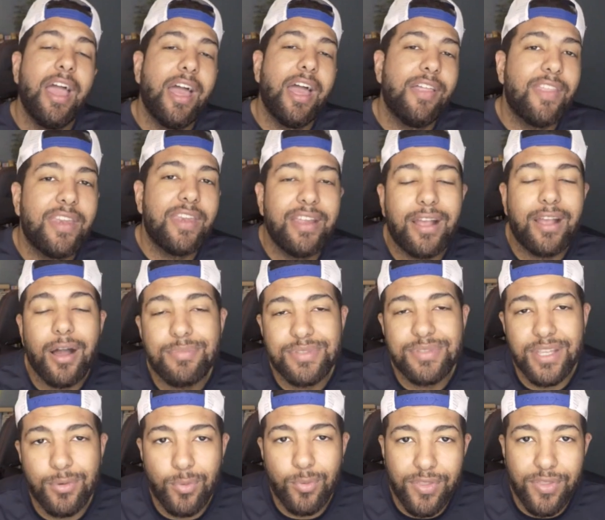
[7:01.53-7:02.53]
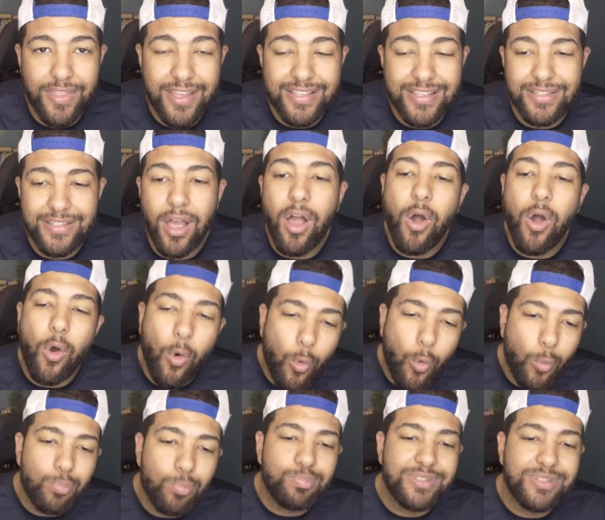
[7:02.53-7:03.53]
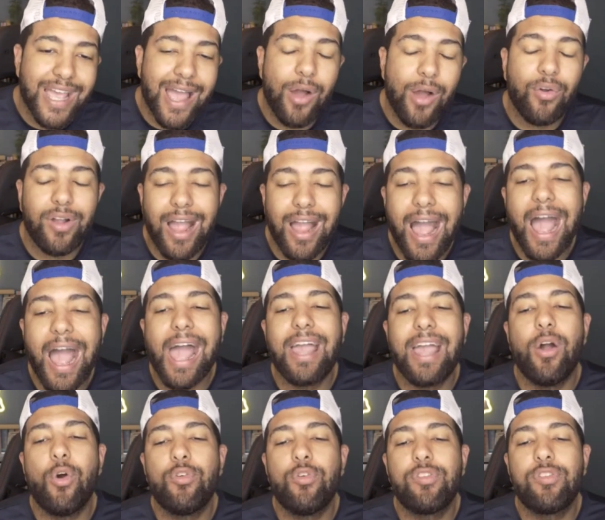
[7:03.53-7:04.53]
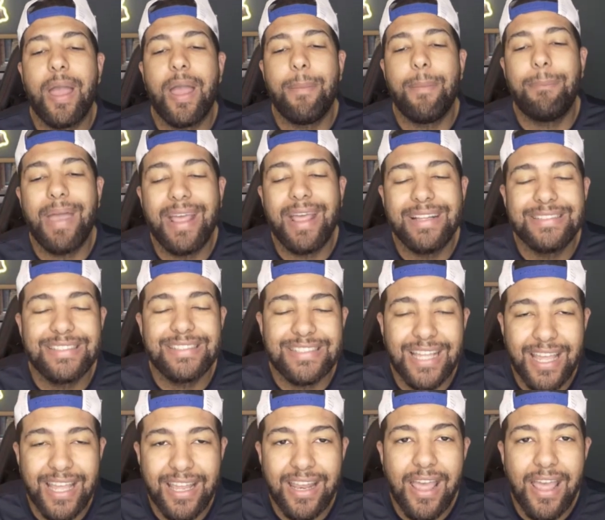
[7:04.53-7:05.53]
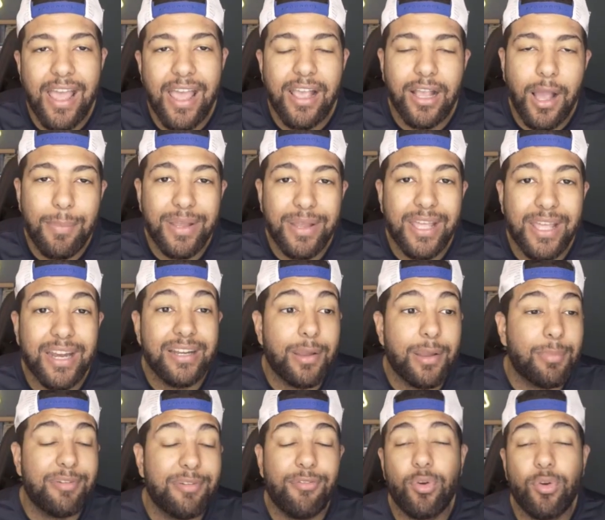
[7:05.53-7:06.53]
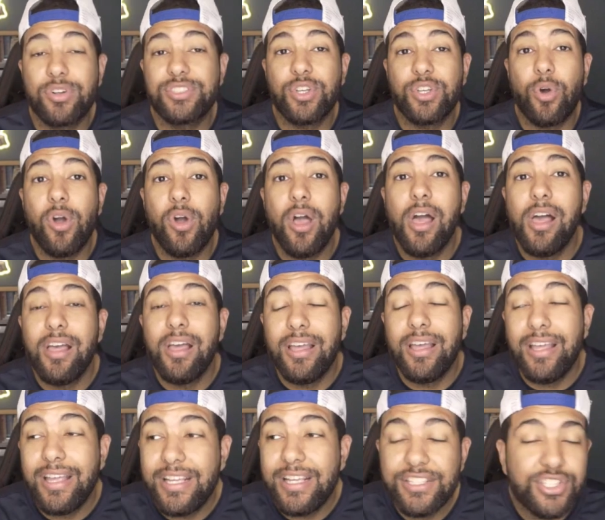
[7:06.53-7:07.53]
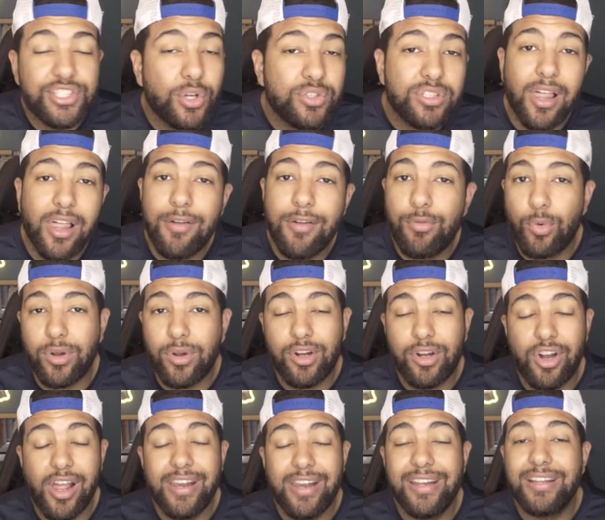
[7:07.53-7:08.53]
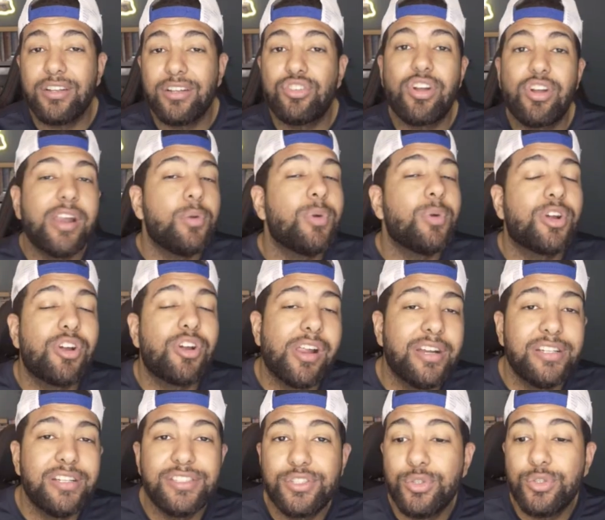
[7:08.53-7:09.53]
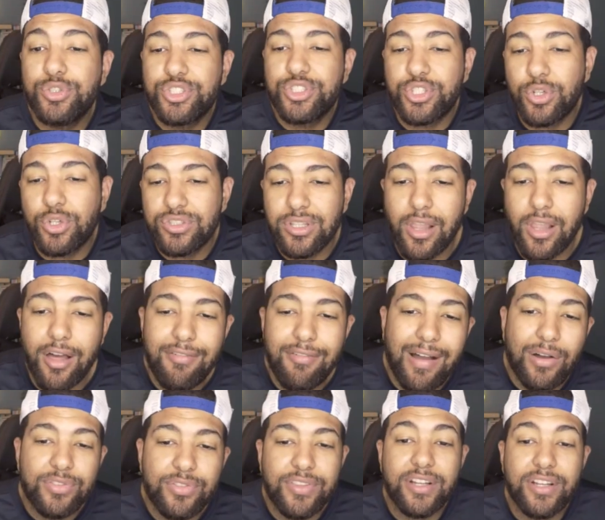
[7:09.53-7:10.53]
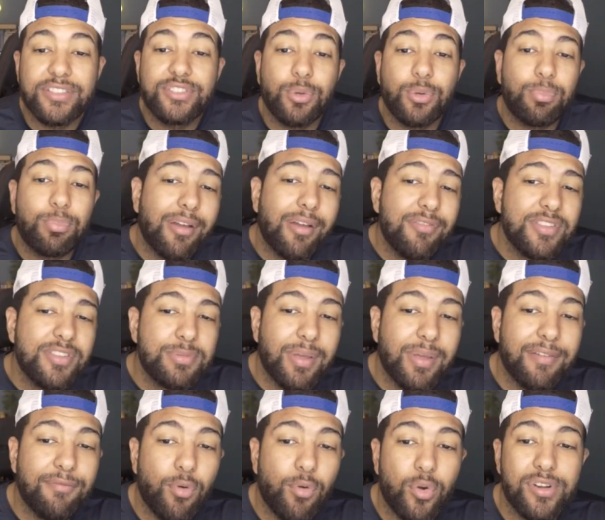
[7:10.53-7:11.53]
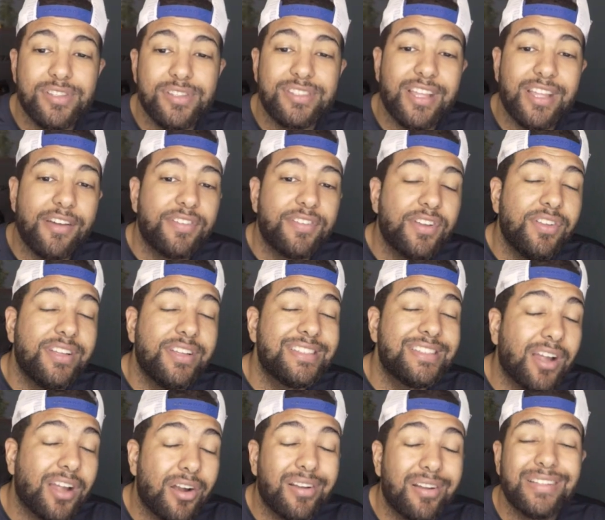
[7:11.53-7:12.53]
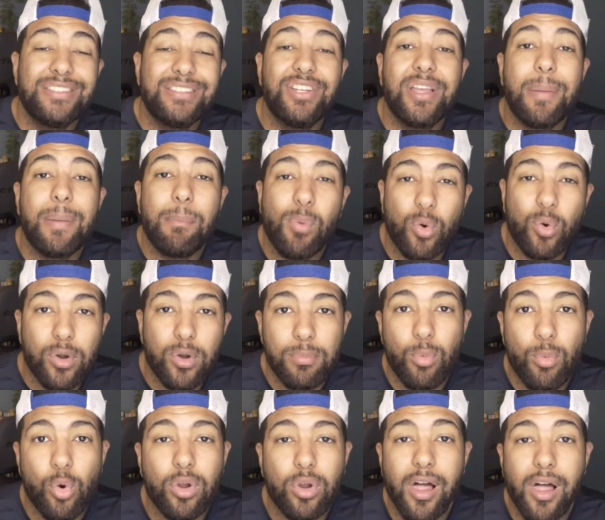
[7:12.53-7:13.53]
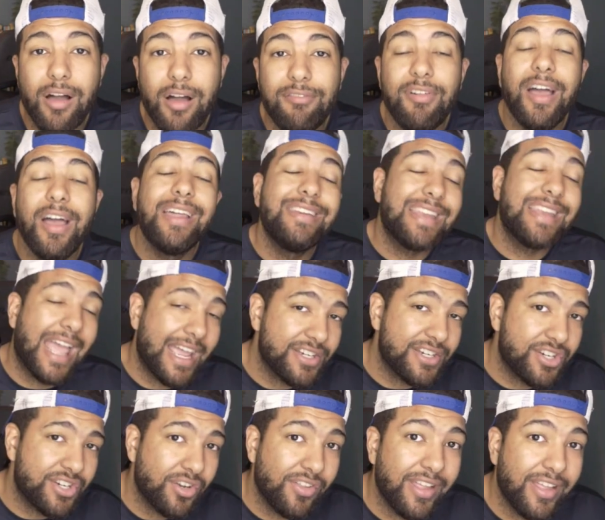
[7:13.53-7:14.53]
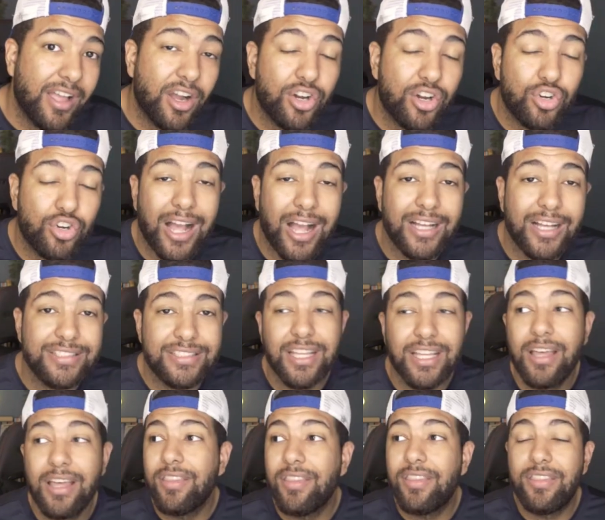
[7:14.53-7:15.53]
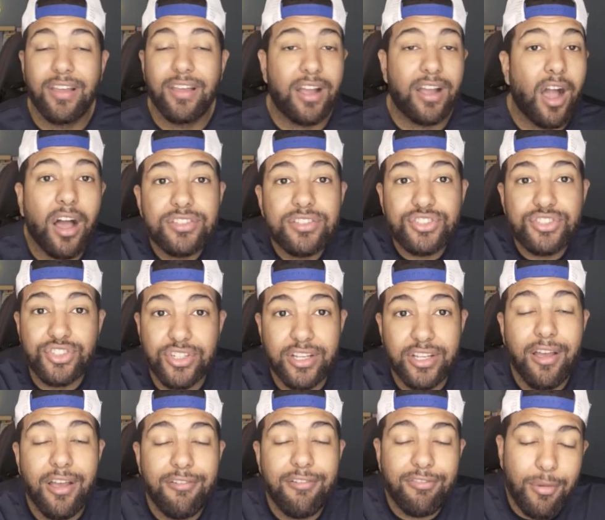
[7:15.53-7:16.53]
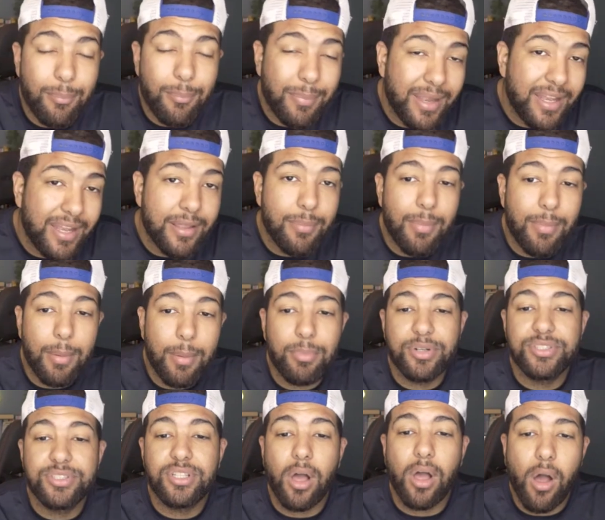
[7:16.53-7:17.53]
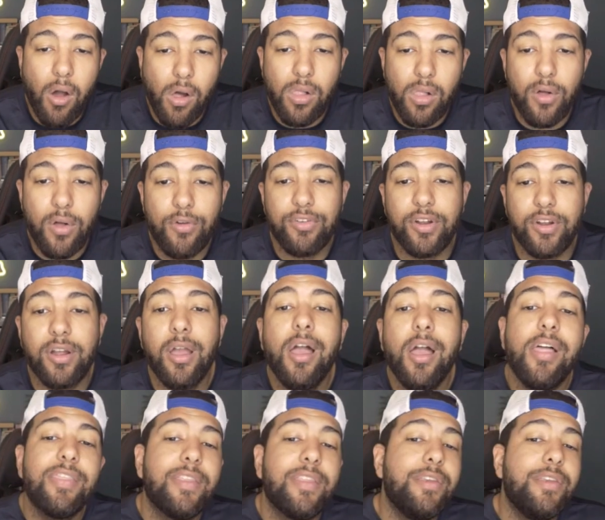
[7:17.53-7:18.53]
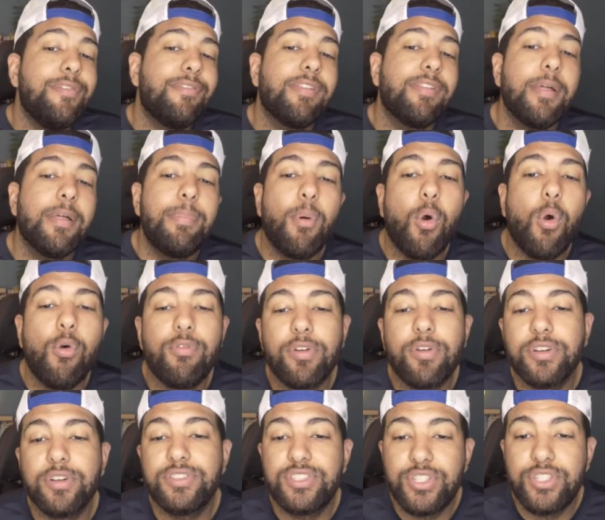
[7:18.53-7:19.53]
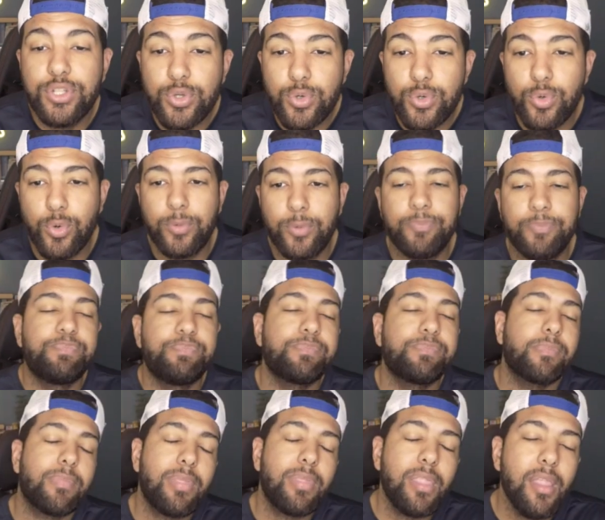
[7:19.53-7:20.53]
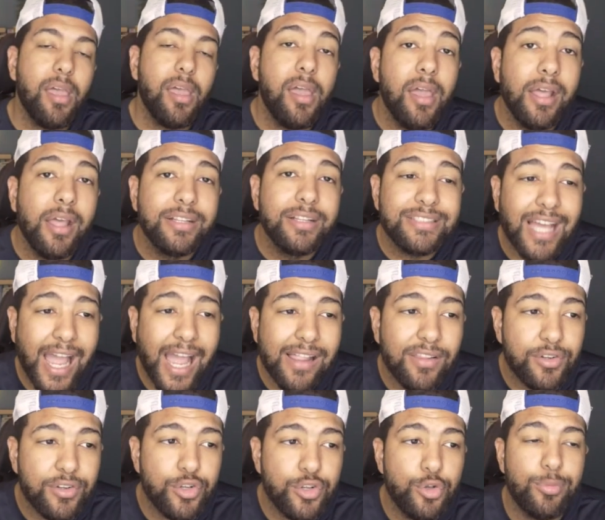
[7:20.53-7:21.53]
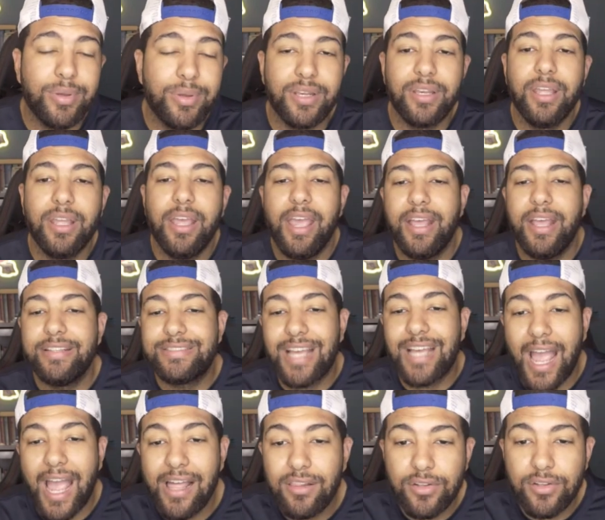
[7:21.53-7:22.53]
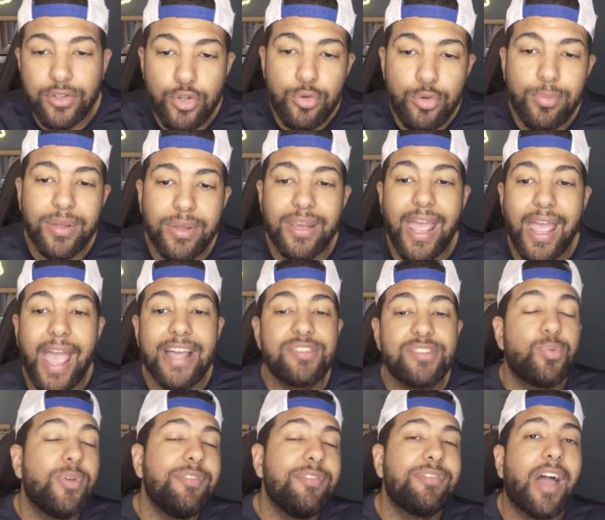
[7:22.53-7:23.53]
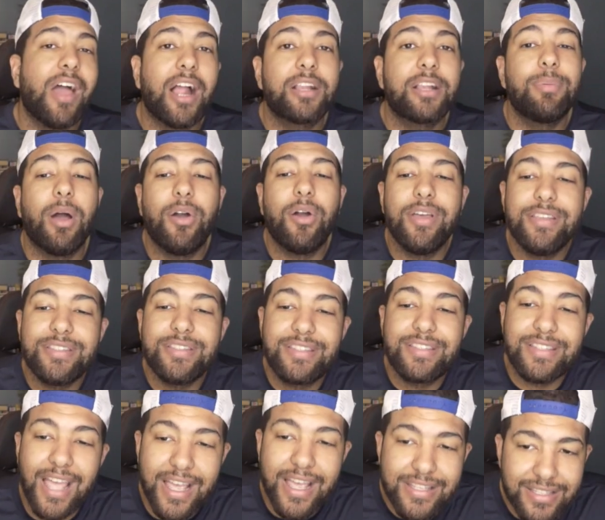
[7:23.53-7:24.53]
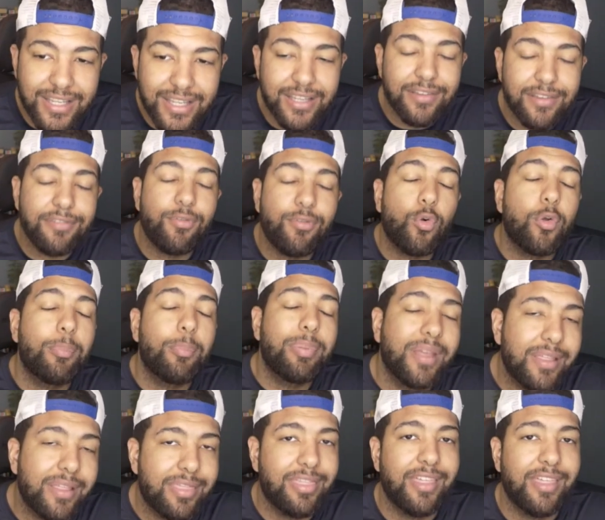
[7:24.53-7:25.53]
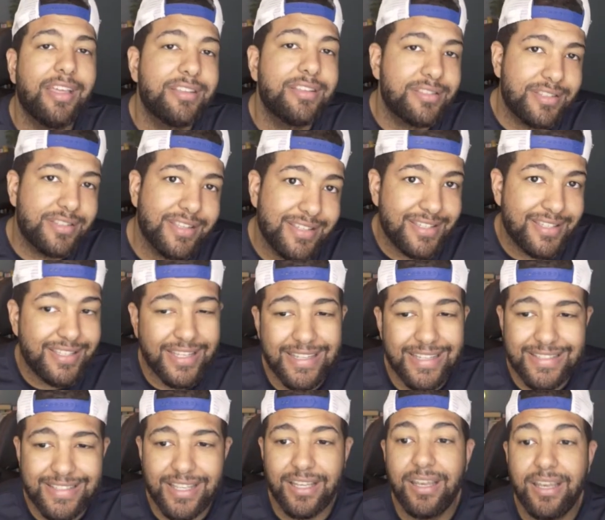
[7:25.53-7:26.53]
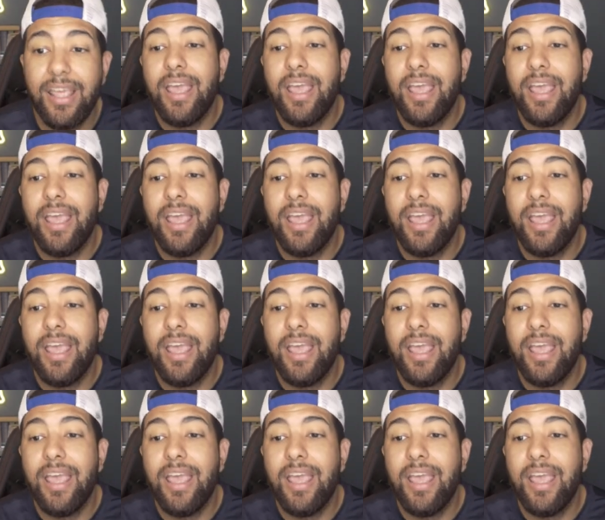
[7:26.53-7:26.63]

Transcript: And then he comes in with his hometown guy over at Penn State coming in at number four. So he shows love where credit where credit is due, shows love out there. So Brevin Spann-Ford is definitely starting to get more and more love nationally across the country from media members all over. Then you flip over to Tyler Newbin. And Tyler Newbin, as we've talked about, is destined for big things this season.